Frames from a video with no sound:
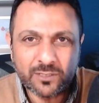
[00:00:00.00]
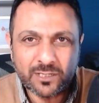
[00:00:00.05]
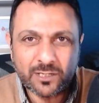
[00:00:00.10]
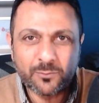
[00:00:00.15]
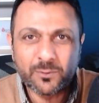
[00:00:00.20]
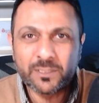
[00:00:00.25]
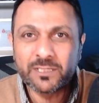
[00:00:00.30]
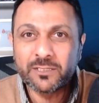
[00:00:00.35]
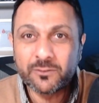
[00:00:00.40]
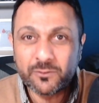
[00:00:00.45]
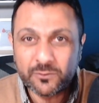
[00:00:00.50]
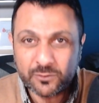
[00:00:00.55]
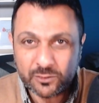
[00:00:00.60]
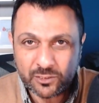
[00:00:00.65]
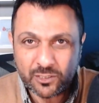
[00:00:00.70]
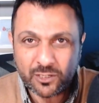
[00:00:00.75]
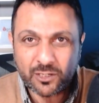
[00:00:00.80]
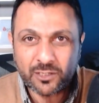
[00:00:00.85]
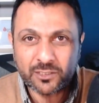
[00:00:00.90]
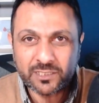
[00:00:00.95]
were when you
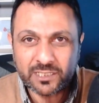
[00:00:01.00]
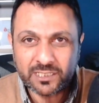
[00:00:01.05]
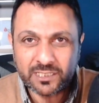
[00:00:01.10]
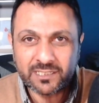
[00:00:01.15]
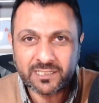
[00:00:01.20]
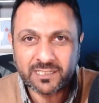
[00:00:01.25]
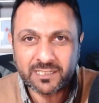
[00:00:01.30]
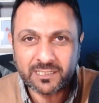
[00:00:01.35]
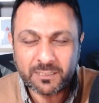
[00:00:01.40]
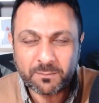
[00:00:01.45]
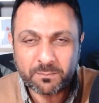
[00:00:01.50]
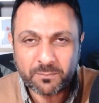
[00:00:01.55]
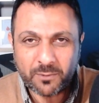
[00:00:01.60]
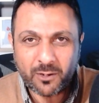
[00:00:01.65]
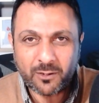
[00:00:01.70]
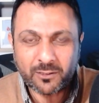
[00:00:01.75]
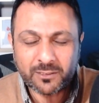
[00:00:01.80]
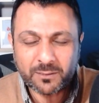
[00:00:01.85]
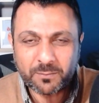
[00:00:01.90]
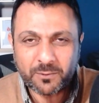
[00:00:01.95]
started and
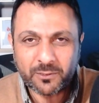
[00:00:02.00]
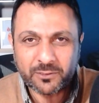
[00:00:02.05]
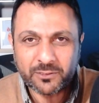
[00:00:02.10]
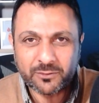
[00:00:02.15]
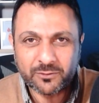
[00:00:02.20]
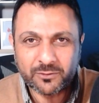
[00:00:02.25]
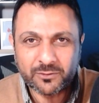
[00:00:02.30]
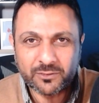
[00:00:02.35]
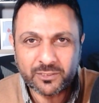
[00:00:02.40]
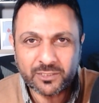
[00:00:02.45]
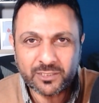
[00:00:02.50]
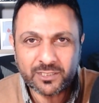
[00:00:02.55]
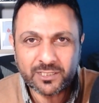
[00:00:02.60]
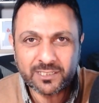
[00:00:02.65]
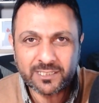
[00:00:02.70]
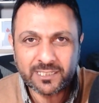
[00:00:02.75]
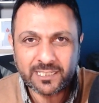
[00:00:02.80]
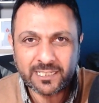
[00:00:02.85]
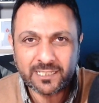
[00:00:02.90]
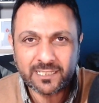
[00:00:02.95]
embarked upon your
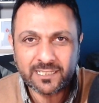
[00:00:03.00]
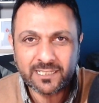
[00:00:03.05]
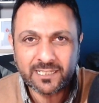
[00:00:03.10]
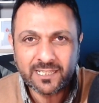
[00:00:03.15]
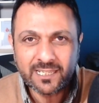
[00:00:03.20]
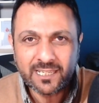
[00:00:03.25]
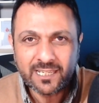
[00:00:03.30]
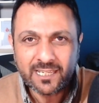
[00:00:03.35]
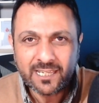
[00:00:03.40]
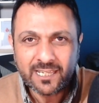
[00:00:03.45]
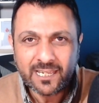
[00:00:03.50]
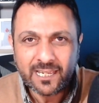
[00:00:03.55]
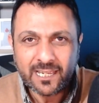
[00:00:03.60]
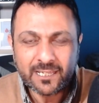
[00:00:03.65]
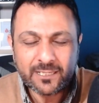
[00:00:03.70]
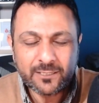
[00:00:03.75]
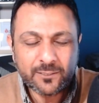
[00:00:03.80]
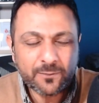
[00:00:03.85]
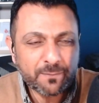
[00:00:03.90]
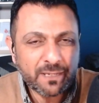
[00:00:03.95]
journey.
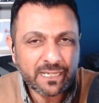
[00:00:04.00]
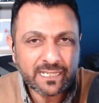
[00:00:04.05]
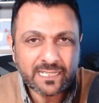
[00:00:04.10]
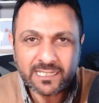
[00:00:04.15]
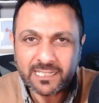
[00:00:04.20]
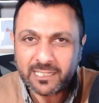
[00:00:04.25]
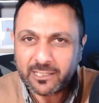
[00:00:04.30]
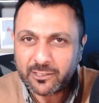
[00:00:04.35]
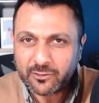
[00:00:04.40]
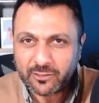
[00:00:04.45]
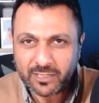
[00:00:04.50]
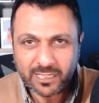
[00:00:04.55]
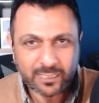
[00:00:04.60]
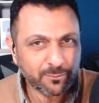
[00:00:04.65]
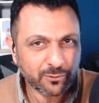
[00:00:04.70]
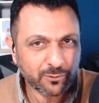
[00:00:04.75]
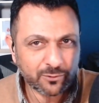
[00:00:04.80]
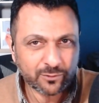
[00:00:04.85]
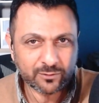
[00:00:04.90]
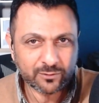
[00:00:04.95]
You're making
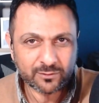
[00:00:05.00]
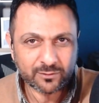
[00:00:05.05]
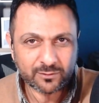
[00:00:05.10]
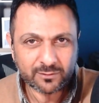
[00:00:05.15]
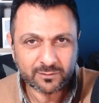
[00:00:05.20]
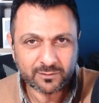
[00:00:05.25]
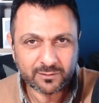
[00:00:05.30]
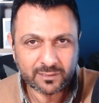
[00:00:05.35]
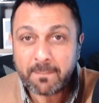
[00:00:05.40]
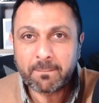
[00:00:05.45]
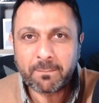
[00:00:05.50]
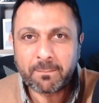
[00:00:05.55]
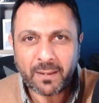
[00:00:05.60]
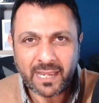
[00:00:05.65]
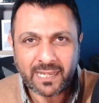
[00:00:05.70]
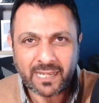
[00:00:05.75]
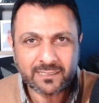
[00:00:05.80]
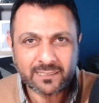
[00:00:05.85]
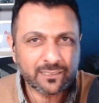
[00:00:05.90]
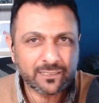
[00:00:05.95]
incredible
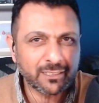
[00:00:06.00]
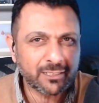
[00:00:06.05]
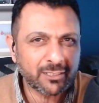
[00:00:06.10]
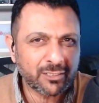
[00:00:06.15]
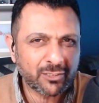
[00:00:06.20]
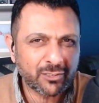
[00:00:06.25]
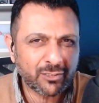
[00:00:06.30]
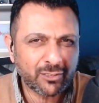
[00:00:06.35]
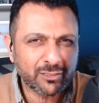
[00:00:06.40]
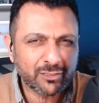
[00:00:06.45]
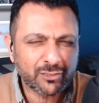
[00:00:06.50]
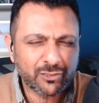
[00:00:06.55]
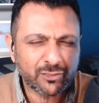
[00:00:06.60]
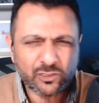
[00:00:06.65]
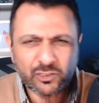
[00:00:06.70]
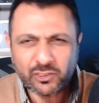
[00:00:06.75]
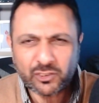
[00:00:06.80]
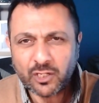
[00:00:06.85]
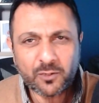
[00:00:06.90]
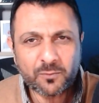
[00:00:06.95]
impact across
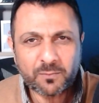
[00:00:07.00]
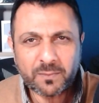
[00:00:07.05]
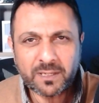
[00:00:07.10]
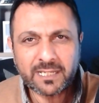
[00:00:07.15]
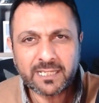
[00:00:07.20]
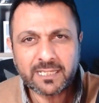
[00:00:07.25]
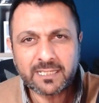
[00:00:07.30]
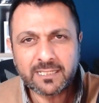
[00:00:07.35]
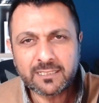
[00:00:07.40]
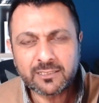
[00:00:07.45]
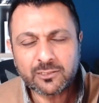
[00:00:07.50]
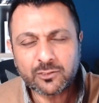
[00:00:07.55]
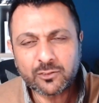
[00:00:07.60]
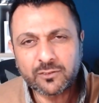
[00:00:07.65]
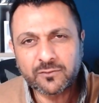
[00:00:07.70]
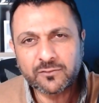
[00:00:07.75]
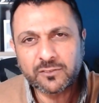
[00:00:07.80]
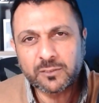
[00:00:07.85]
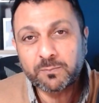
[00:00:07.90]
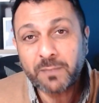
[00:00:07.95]
so many sort of